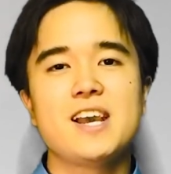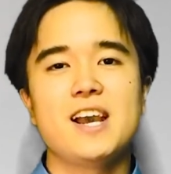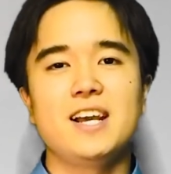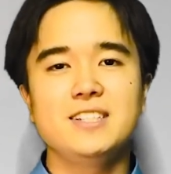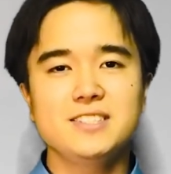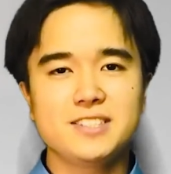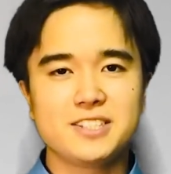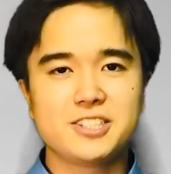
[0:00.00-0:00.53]

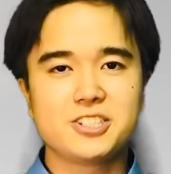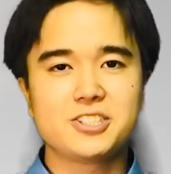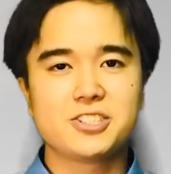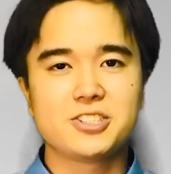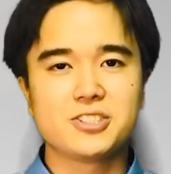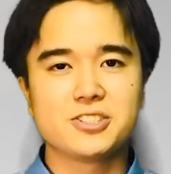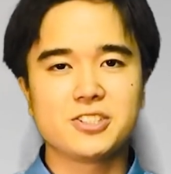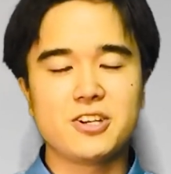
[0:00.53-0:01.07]
and
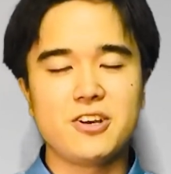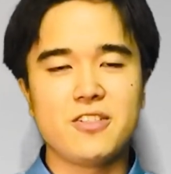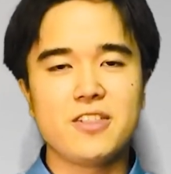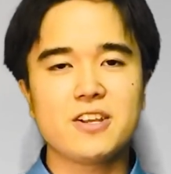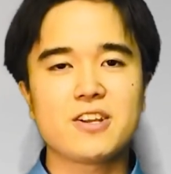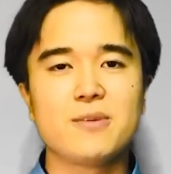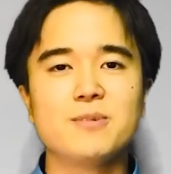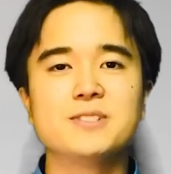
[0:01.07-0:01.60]
suggestions on the
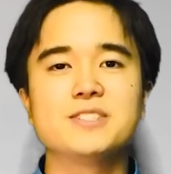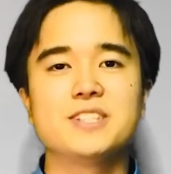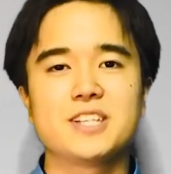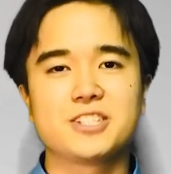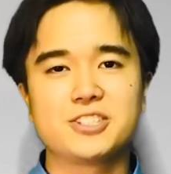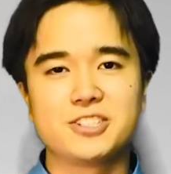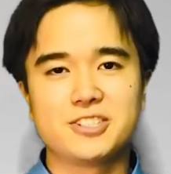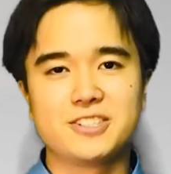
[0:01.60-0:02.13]
comment
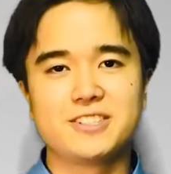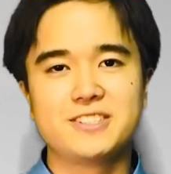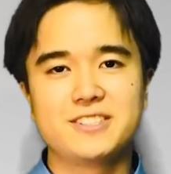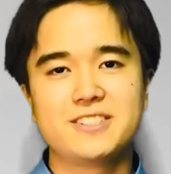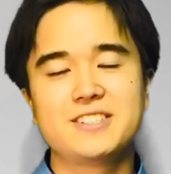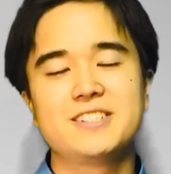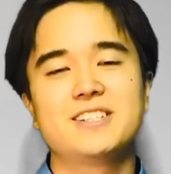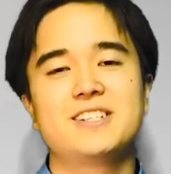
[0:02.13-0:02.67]
section.
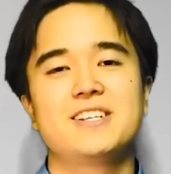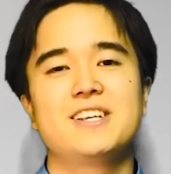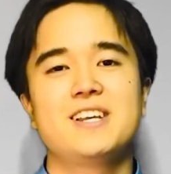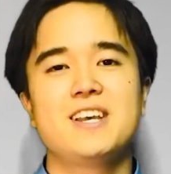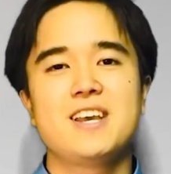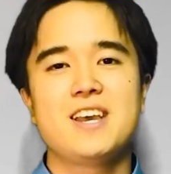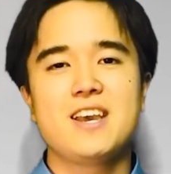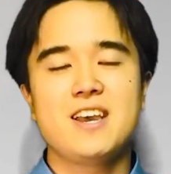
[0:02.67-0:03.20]

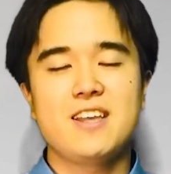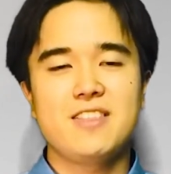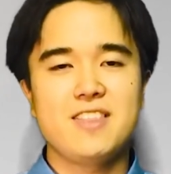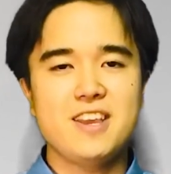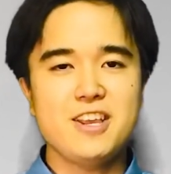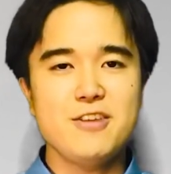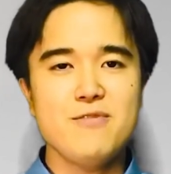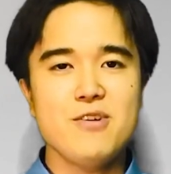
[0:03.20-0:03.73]

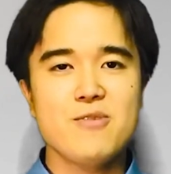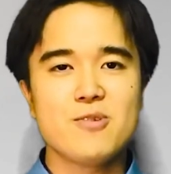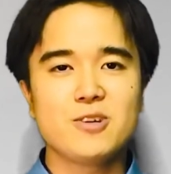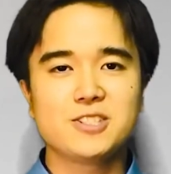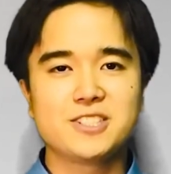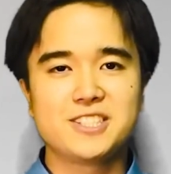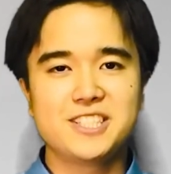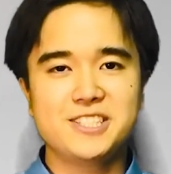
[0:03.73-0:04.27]
Thank you for
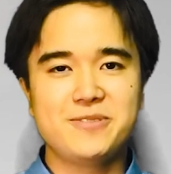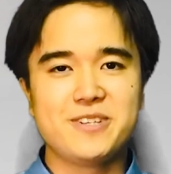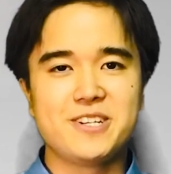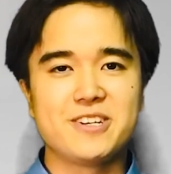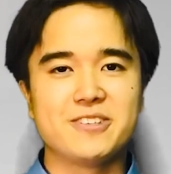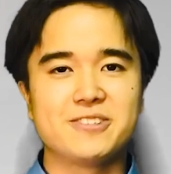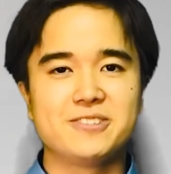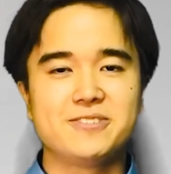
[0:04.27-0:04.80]
watching this
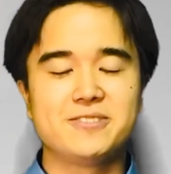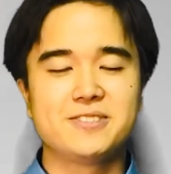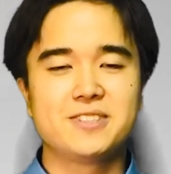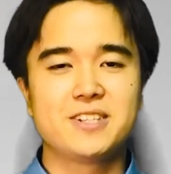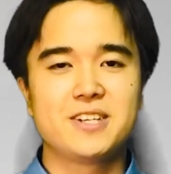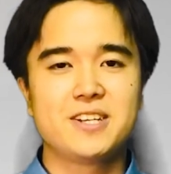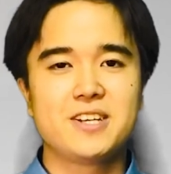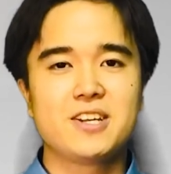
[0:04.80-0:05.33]
video.
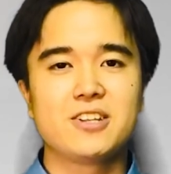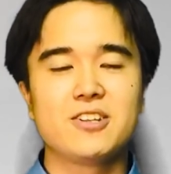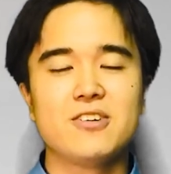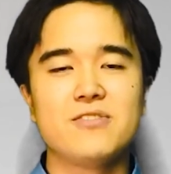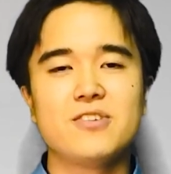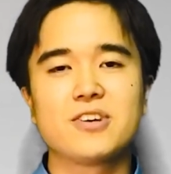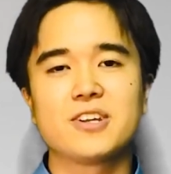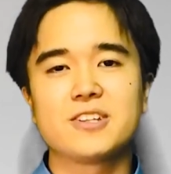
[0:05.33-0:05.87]
Don't
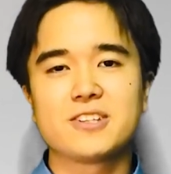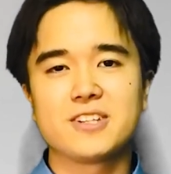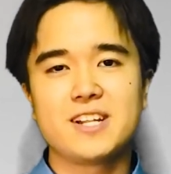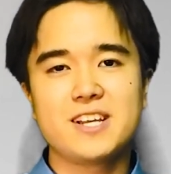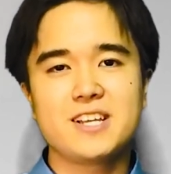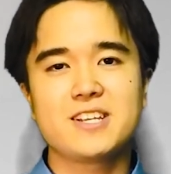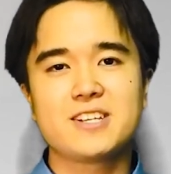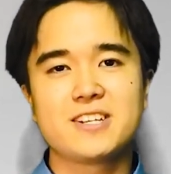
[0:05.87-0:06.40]
forget to
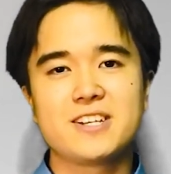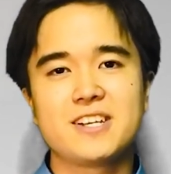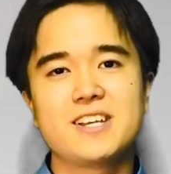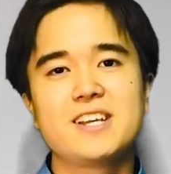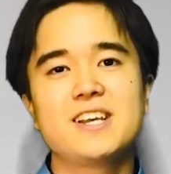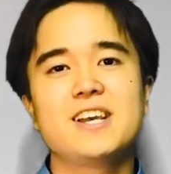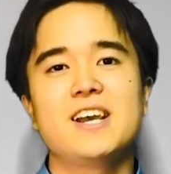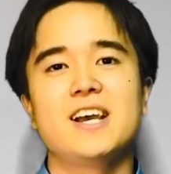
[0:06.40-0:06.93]
like
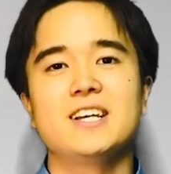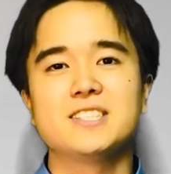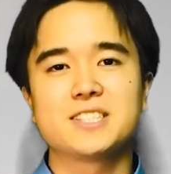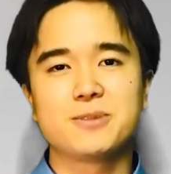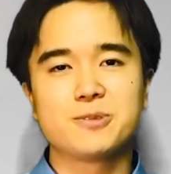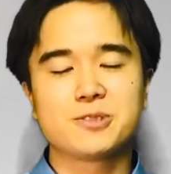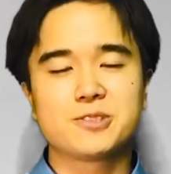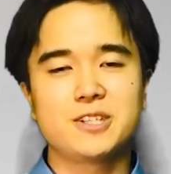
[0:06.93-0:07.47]
and
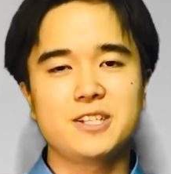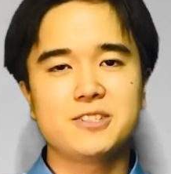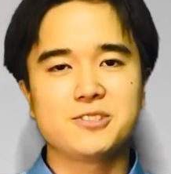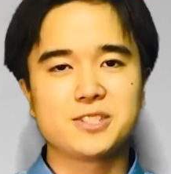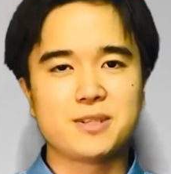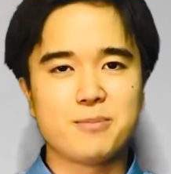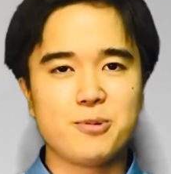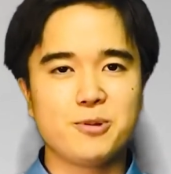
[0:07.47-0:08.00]
subscribe to
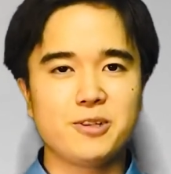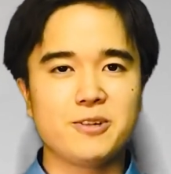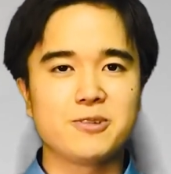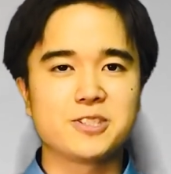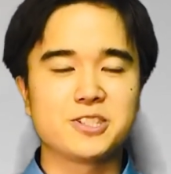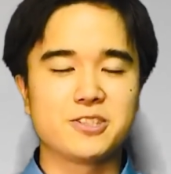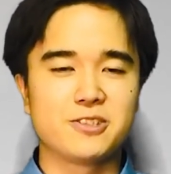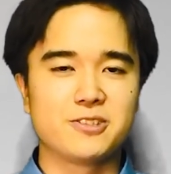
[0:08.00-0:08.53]
support our
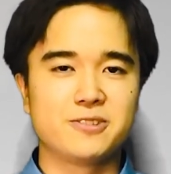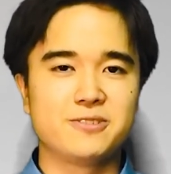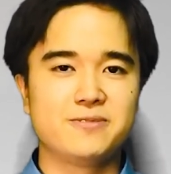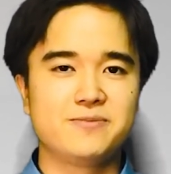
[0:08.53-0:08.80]
channel.